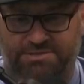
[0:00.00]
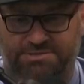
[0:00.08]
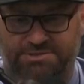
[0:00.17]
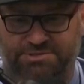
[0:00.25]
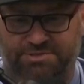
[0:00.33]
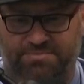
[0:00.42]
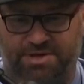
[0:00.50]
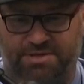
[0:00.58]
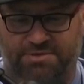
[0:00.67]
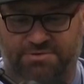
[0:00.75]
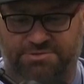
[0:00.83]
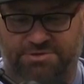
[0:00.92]
a system
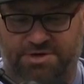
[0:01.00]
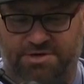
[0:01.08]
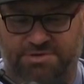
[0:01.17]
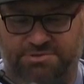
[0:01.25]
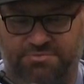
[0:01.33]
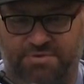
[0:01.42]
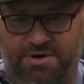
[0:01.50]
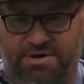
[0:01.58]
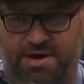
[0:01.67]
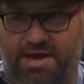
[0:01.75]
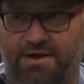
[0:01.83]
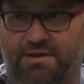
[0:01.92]
on those cars where
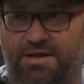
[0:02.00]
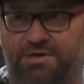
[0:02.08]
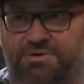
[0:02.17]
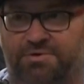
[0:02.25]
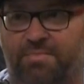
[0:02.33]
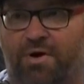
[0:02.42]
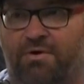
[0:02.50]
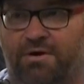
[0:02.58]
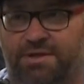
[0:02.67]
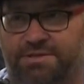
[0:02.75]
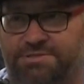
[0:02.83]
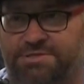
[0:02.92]
it had an electric
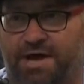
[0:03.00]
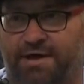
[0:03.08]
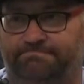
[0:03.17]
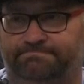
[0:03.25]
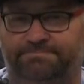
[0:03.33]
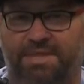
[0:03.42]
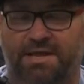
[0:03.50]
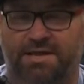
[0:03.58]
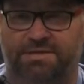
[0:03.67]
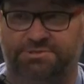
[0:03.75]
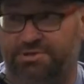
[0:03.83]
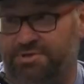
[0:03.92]
motor on the top.
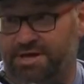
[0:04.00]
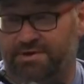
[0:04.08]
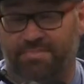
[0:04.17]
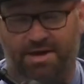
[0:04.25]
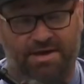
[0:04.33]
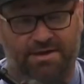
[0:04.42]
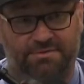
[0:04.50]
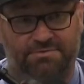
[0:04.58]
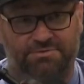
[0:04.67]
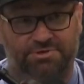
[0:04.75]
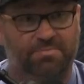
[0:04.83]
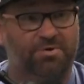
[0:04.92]
So like my
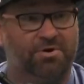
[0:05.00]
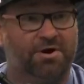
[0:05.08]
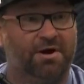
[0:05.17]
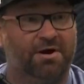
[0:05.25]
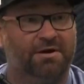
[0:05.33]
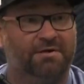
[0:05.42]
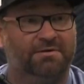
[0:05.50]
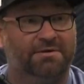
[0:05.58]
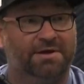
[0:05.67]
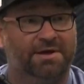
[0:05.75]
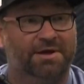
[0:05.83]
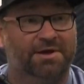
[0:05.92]
turbo car,
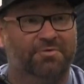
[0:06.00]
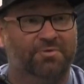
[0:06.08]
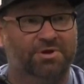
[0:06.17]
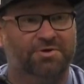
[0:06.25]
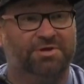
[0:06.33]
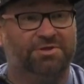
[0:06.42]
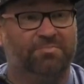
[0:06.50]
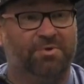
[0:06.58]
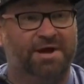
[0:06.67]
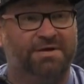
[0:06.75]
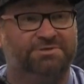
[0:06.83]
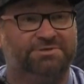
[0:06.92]
when you hit the
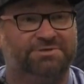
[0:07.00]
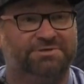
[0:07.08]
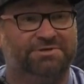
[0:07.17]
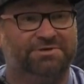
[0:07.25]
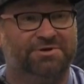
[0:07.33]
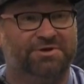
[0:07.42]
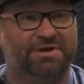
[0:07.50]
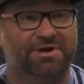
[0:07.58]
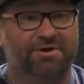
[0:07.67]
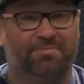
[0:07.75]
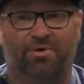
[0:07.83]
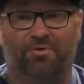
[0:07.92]
brakes, you can
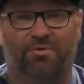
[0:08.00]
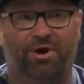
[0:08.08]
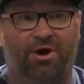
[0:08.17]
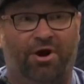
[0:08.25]
hear them go,